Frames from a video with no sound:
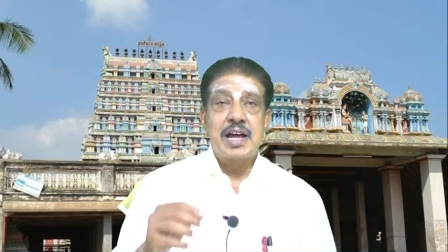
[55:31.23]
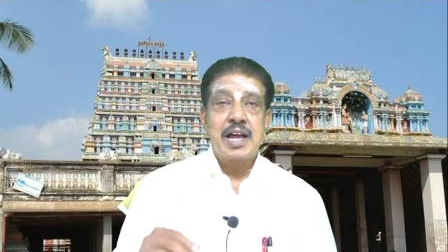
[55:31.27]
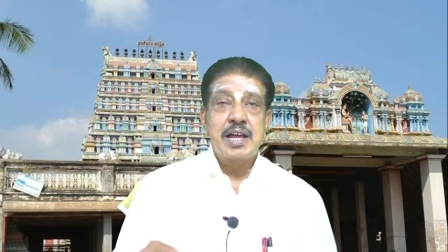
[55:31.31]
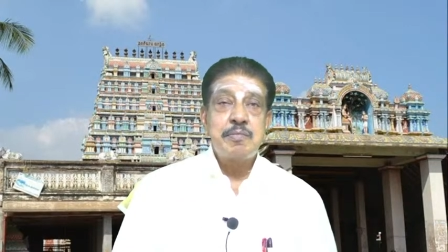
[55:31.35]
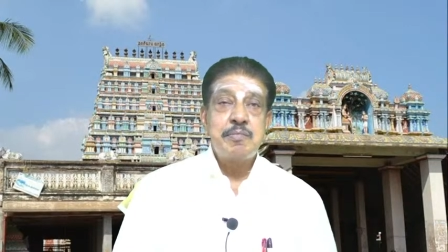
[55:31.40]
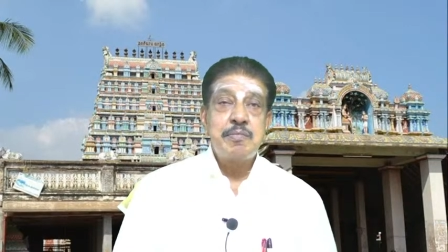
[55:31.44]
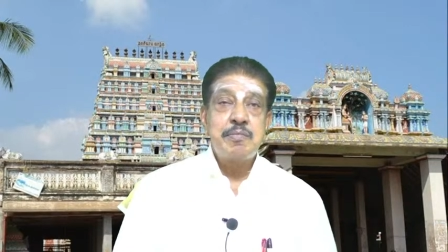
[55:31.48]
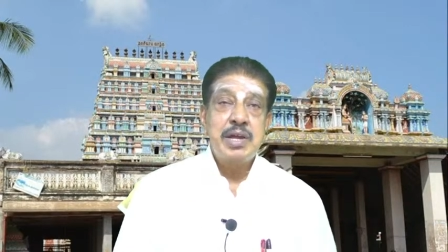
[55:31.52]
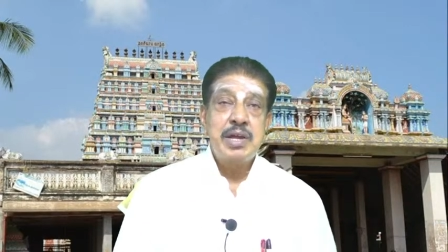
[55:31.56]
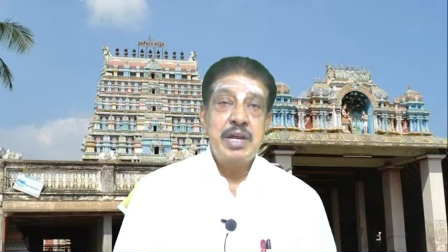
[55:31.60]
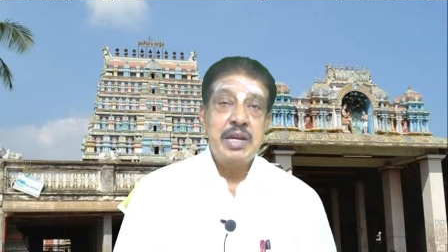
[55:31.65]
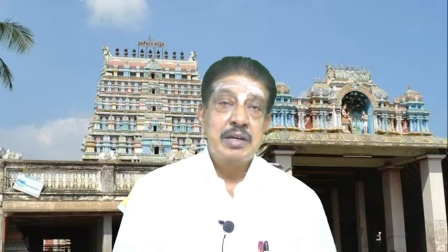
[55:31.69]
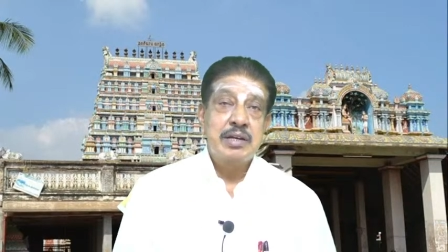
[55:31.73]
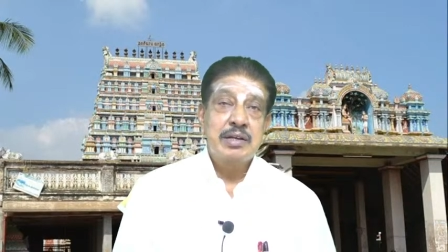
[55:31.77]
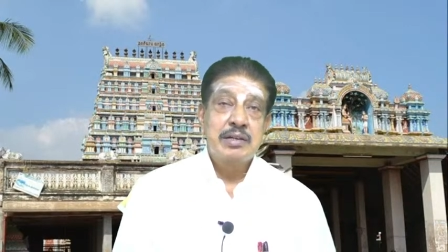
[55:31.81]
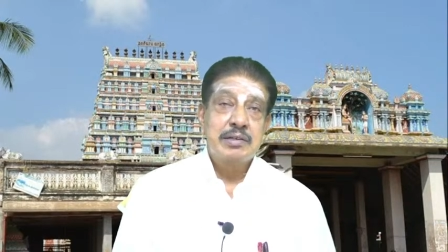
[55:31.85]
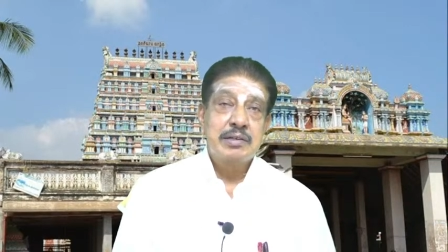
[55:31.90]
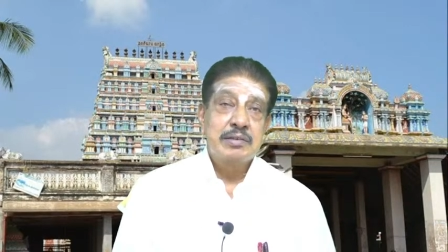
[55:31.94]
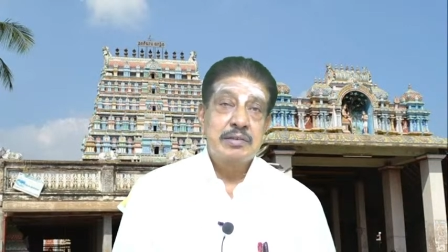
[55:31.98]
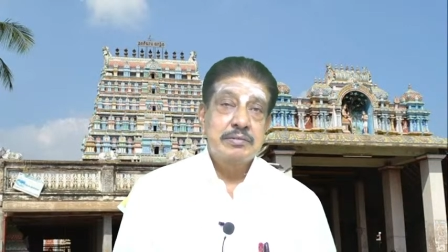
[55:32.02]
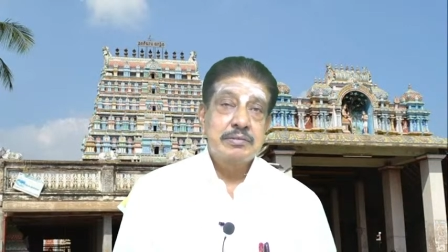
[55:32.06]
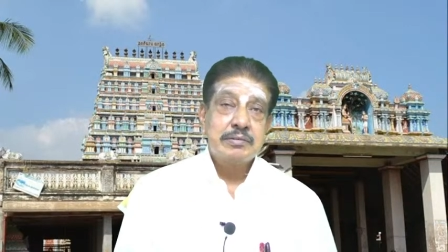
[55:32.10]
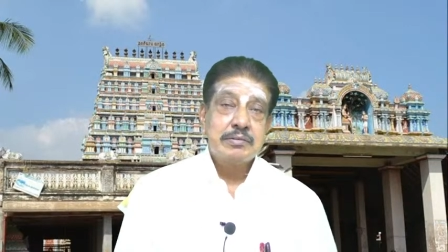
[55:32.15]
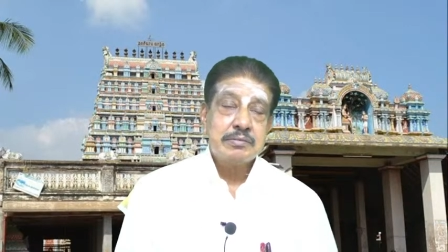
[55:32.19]
mean,
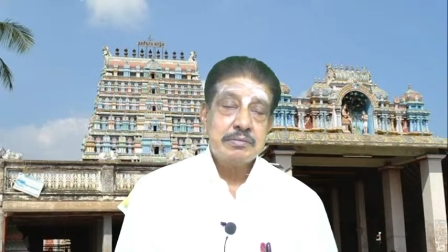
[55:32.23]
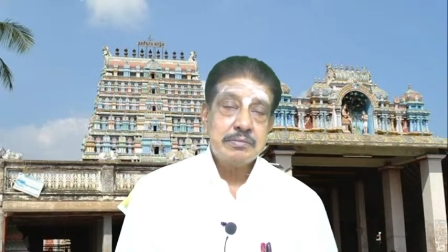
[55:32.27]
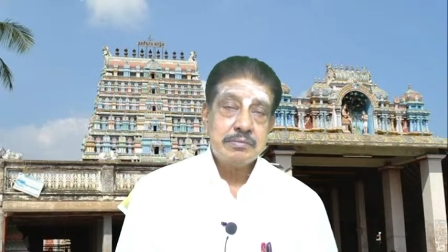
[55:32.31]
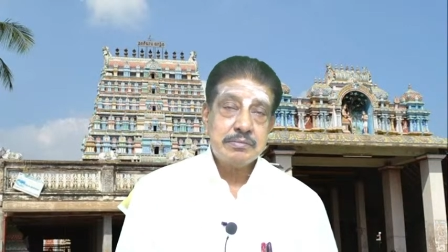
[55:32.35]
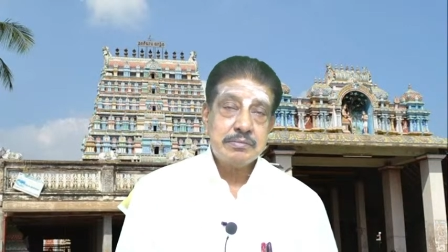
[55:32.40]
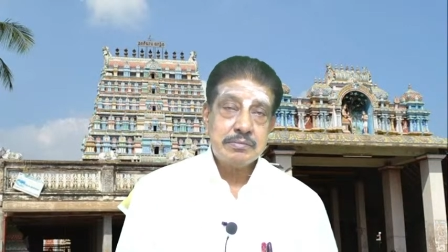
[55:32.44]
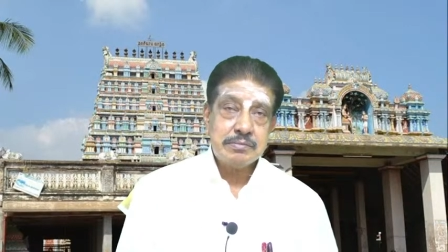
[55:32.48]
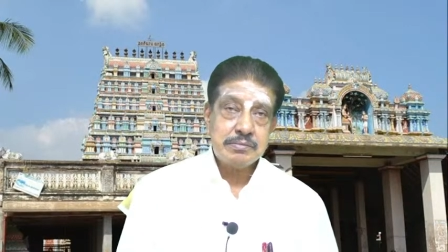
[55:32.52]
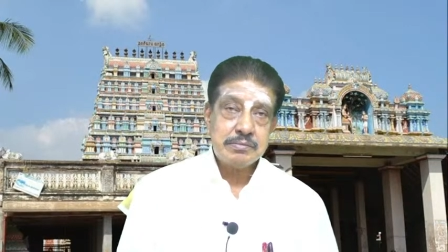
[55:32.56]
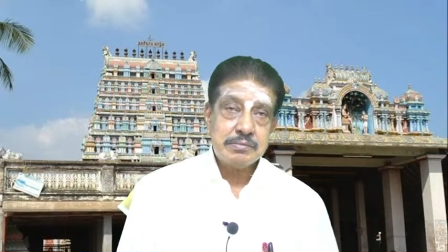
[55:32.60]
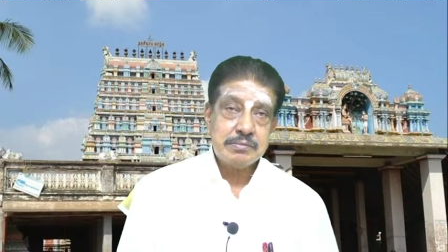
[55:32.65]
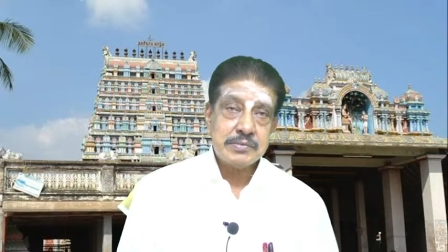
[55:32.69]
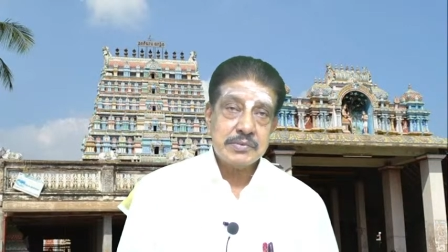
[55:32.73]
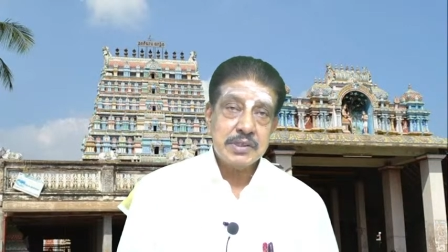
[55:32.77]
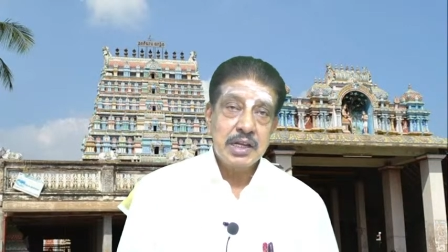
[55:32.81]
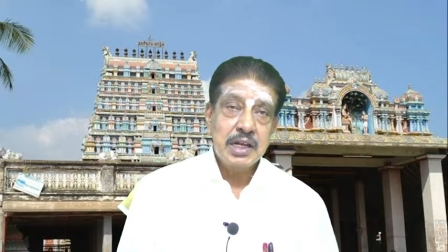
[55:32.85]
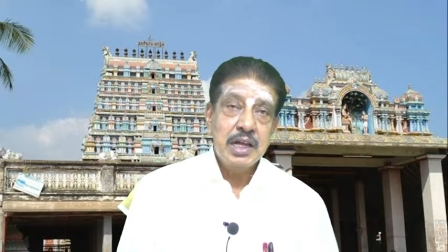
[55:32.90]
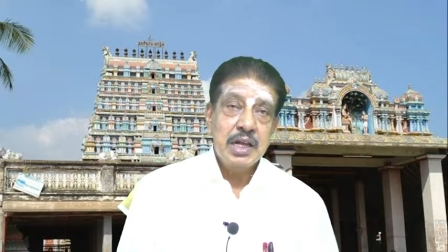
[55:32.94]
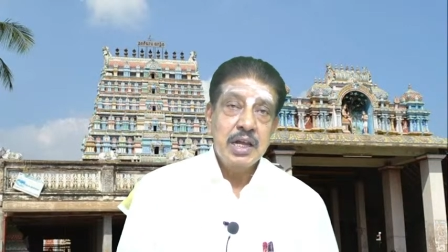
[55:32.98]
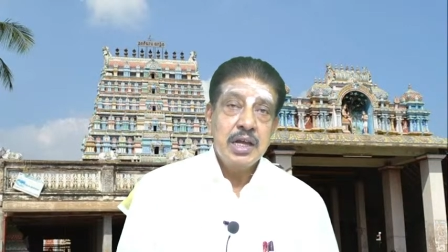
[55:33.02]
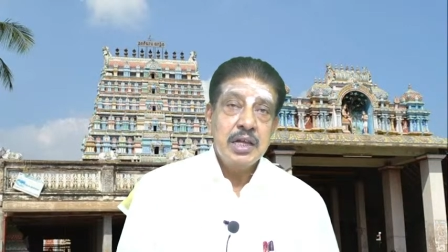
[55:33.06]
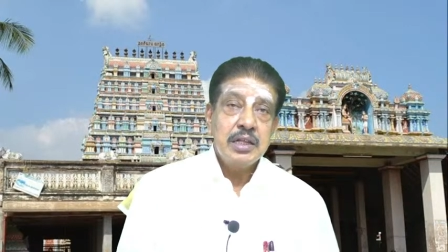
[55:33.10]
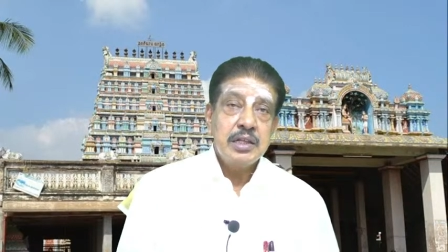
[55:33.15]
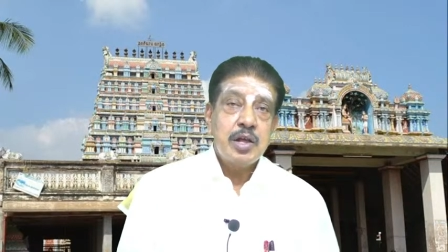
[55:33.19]

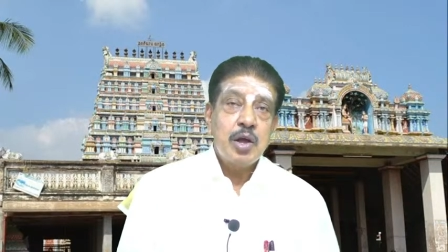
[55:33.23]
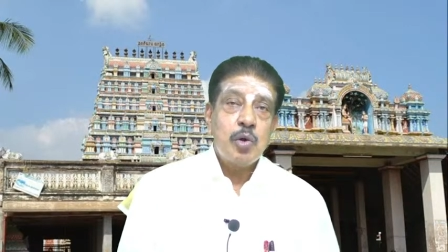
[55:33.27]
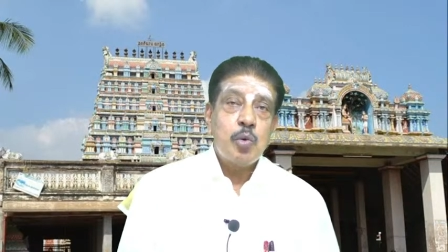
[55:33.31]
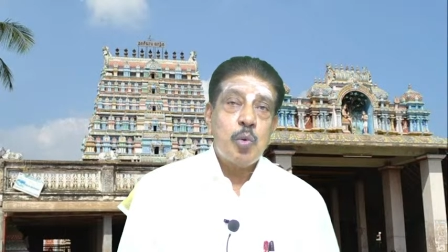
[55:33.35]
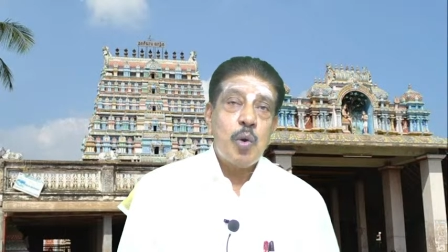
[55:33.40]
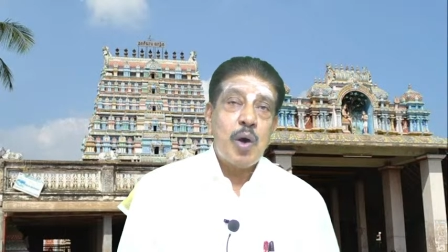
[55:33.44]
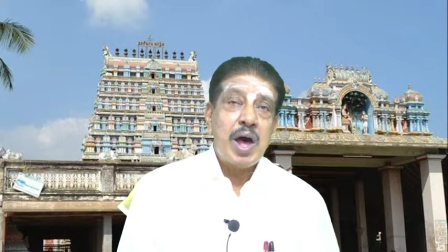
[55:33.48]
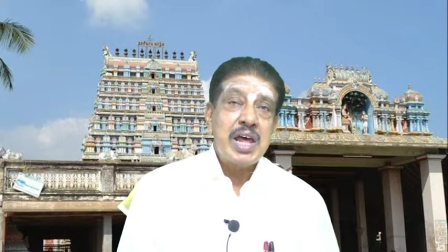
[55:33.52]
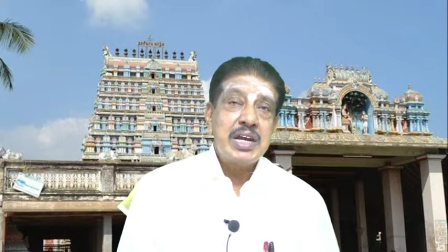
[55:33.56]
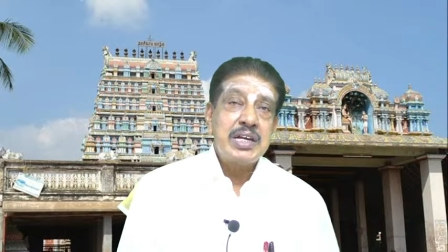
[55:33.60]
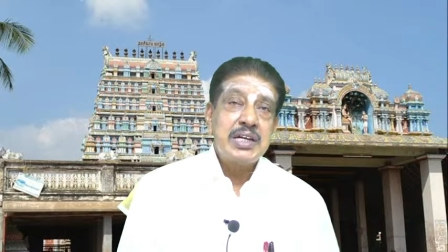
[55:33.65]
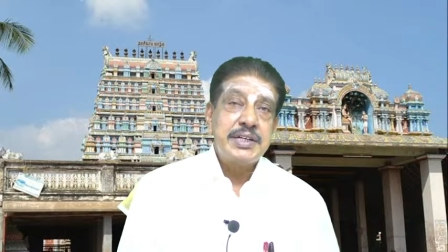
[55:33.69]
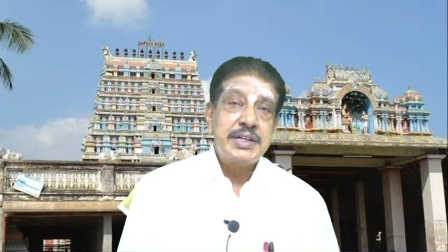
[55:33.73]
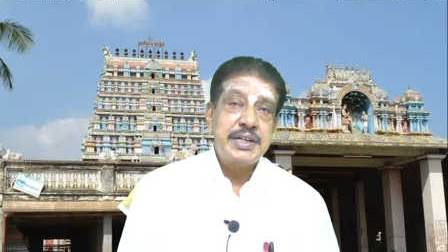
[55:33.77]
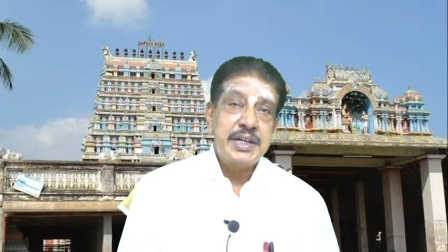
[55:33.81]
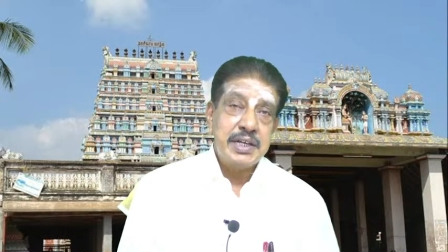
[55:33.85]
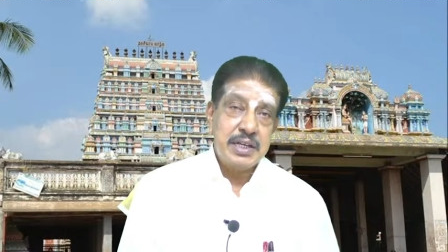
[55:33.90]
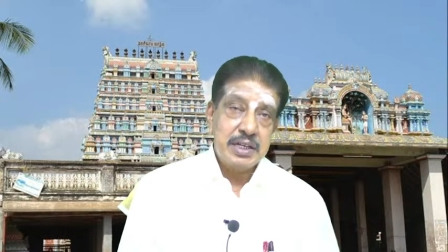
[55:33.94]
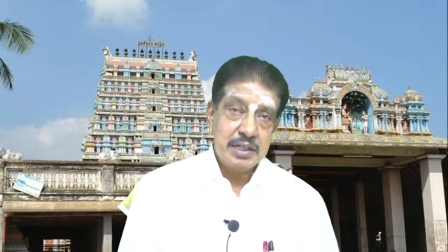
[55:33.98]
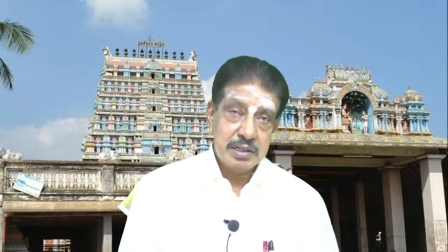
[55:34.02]
the quality